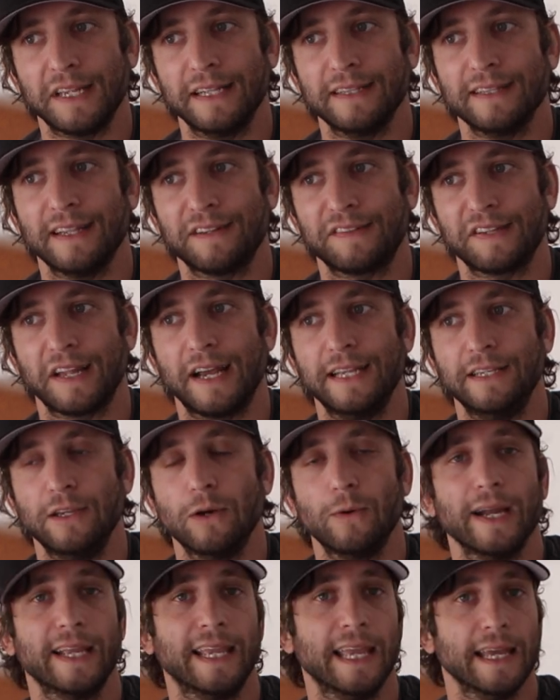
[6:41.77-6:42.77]
unless I
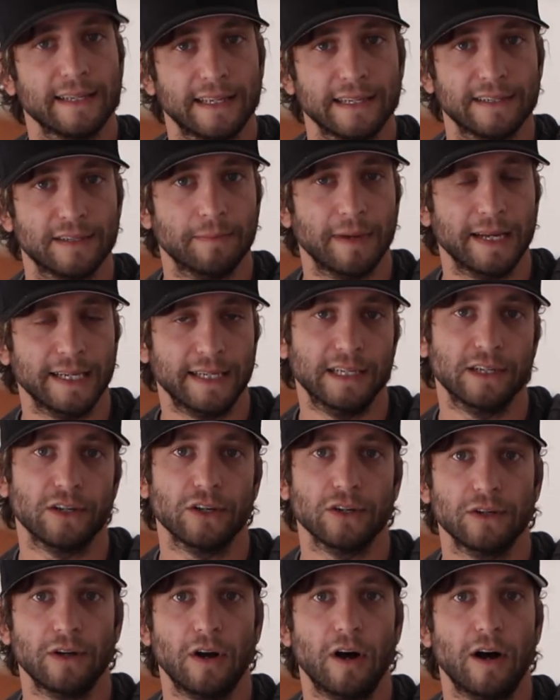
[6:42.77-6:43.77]
know I can't get to my
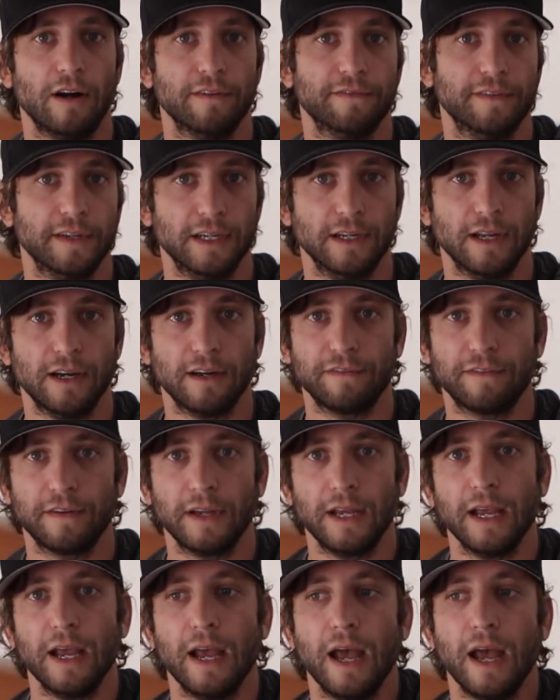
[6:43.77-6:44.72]
gear often enough.